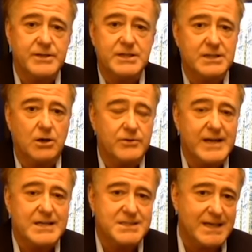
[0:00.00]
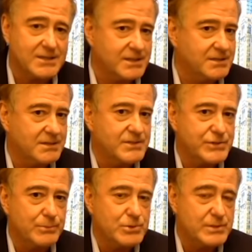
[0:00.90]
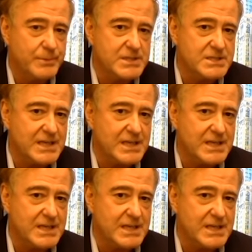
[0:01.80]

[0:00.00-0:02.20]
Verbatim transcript: then all that debt that consumers and businesses